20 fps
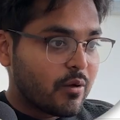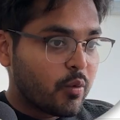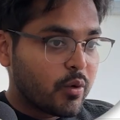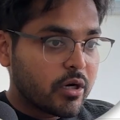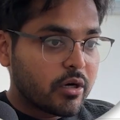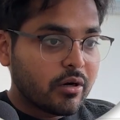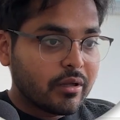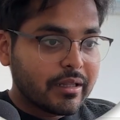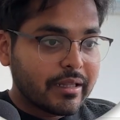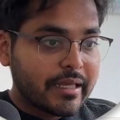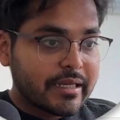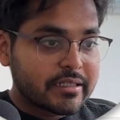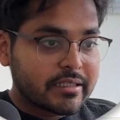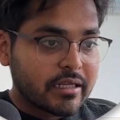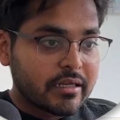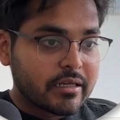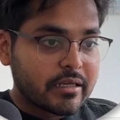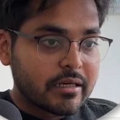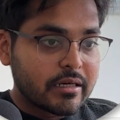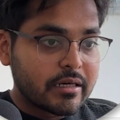we are on
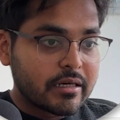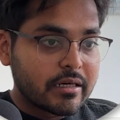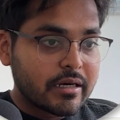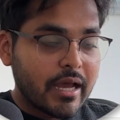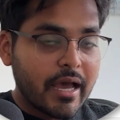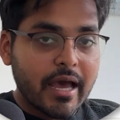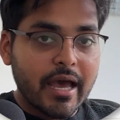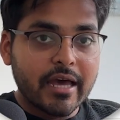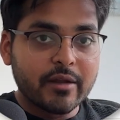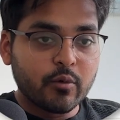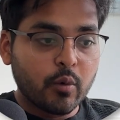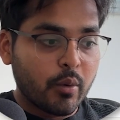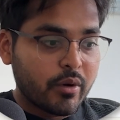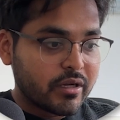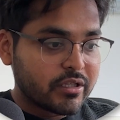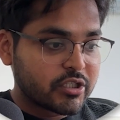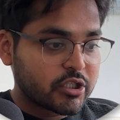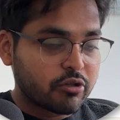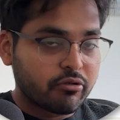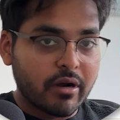LinkedIn here and we wanna
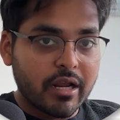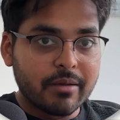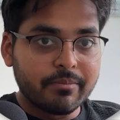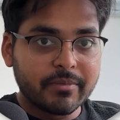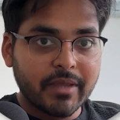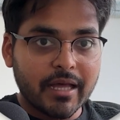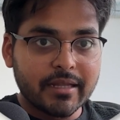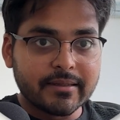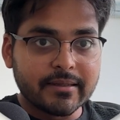scrape that